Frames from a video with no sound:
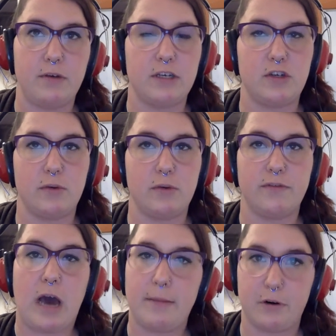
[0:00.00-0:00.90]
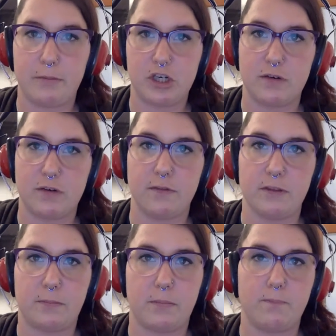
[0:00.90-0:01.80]
You need to have gotten permission
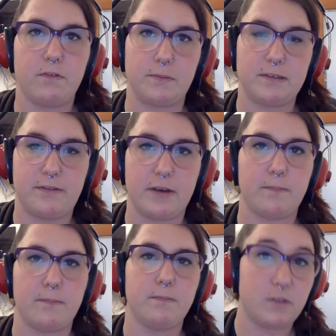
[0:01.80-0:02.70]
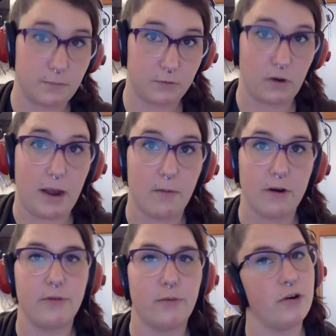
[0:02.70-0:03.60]
from the specific
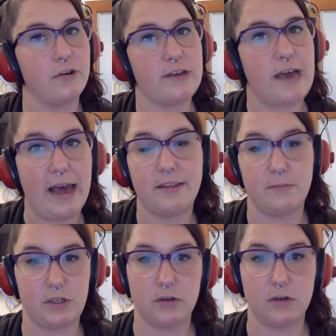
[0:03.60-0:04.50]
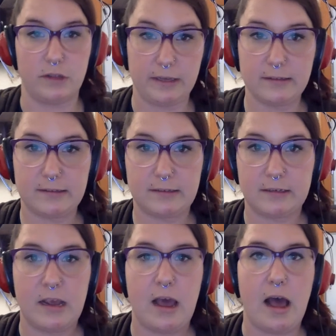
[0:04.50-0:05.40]
subscriber in order to add them to your
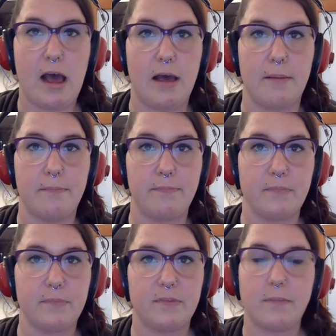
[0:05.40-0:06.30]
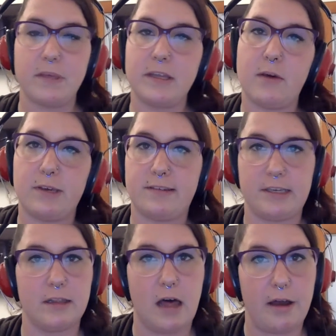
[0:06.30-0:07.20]
list. Something that we
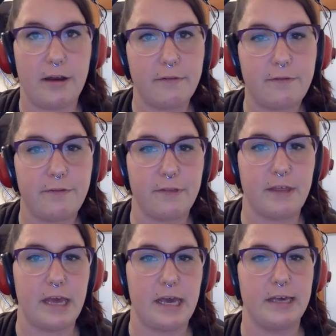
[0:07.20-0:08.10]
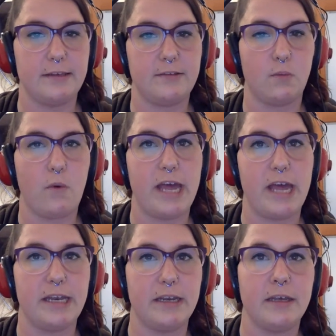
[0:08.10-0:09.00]
see a lot of is
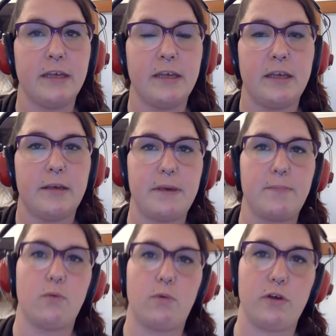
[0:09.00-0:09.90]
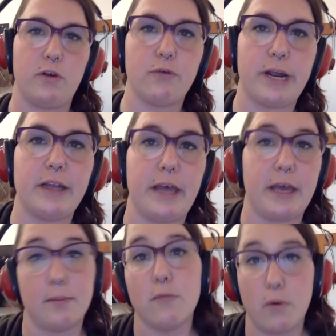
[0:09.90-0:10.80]
when people will
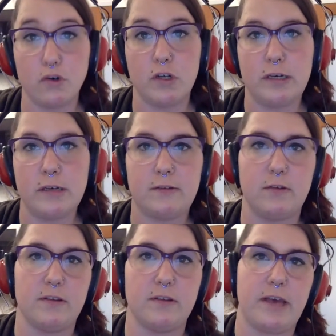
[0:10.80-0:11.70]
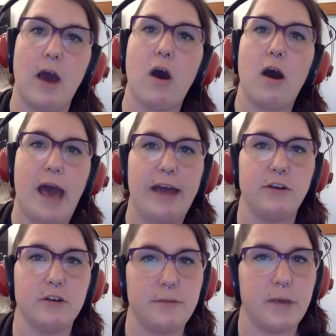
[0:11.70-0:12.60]
create like a promotion. So they'll say, oh,
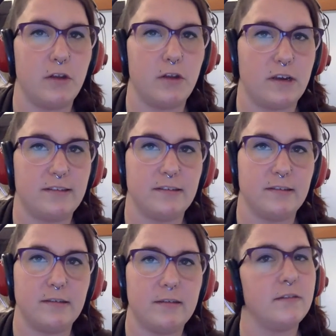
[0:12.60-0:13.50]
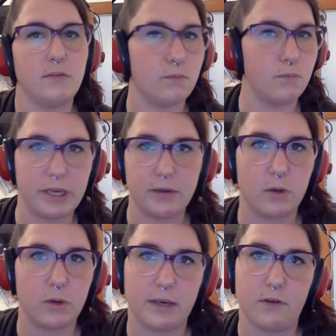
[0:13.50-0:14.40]
add your email address and
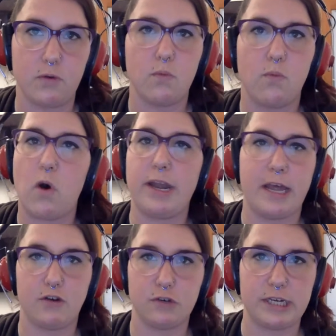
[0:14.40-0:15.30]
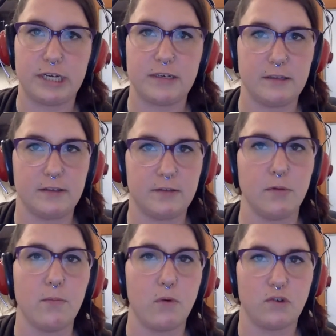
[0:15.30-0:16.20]
we will give you one entry into
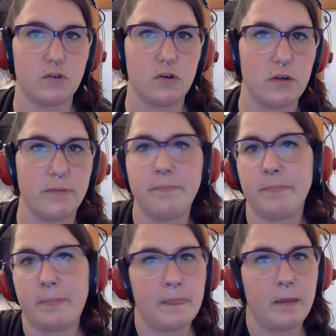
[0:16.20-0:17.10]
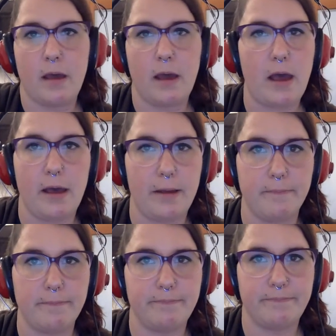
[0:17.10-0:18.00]
this promotional
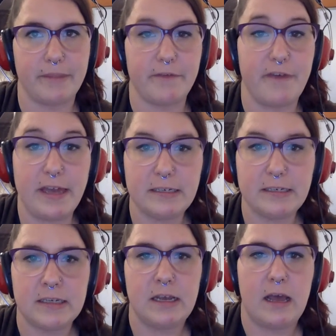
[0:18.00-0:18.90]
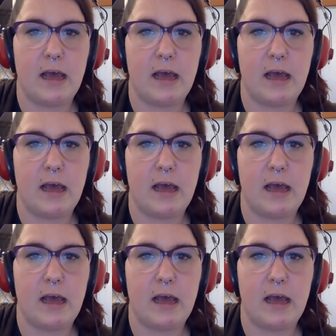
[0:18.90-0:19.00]
event.